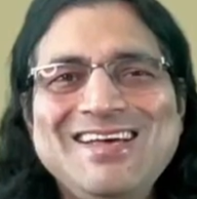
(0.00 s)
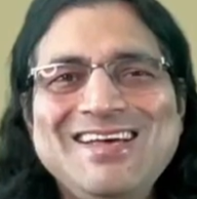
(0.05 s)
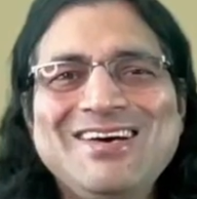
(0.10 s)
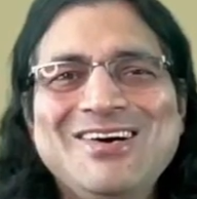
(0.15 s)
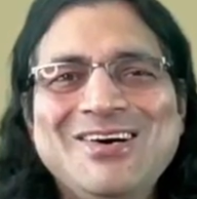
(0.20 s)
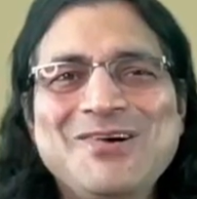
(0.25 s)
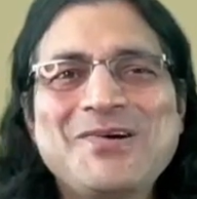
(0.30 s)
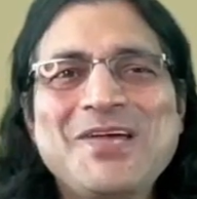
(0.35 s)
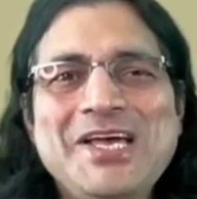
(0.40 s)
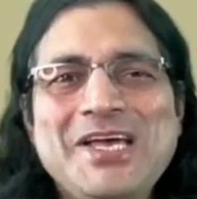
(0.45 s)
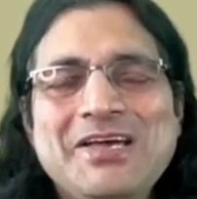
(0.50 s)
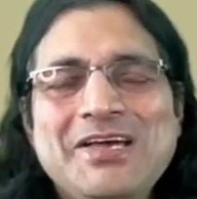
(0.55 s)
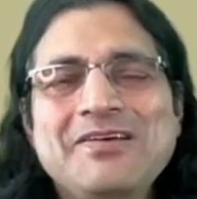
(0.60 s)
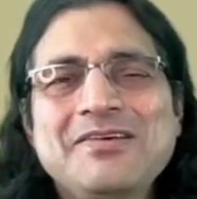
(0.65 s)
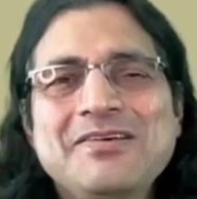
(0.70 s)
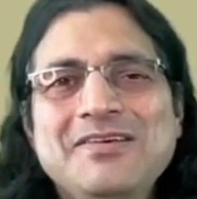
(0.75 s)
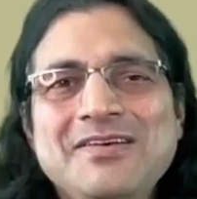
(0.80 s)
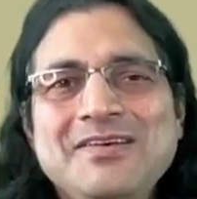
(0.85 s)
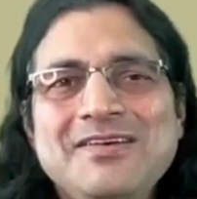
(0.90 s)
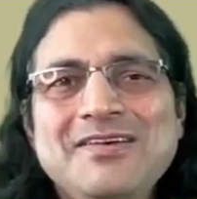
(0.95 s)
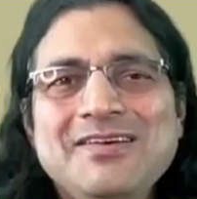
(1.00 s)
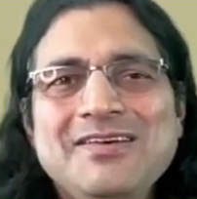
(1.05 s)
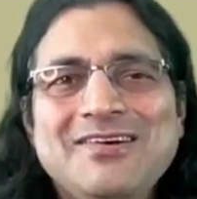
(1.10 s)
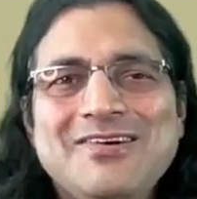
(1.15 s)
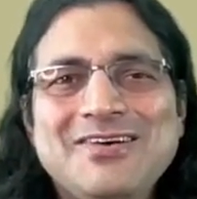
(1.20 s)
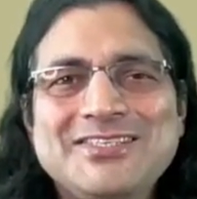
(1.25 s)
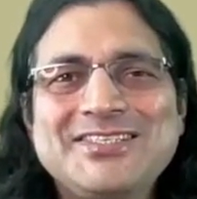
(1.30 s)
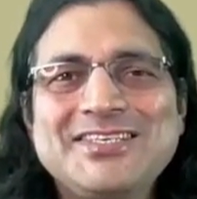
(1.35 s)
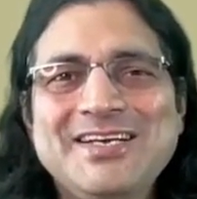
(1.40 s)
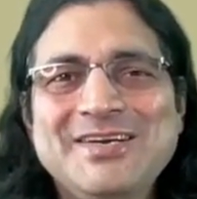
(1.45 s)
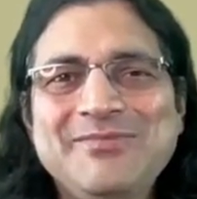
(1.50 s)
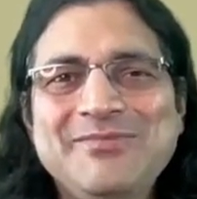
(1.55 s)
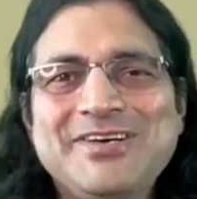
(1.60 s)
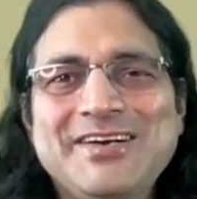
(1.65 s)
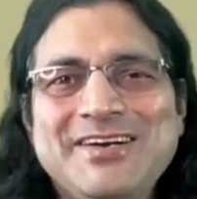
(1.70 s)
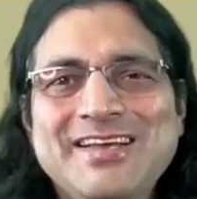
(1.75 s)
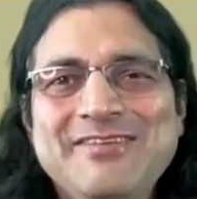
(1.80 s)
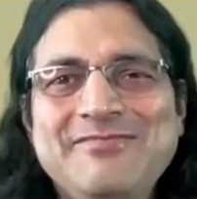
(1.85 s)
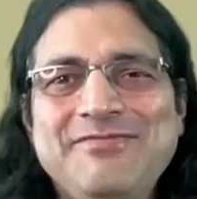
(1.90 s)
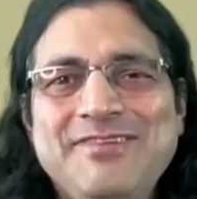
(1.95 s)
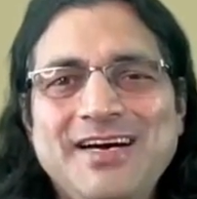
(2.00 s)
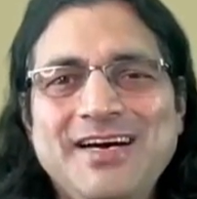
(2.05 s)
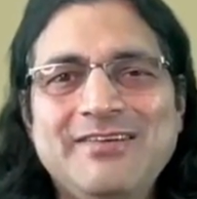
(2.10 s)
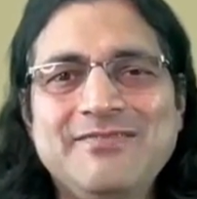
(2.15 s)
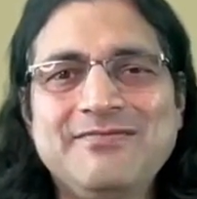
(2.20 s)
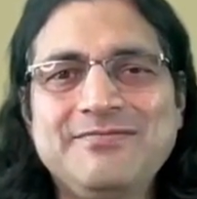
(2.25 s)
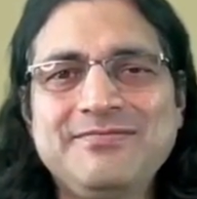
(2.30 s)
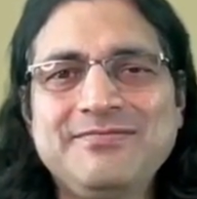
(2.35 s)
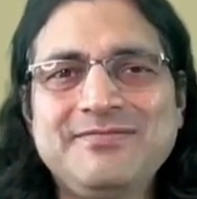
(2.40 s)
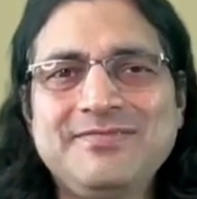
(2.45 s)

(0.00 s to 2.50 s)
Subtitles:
Okay, question number 35.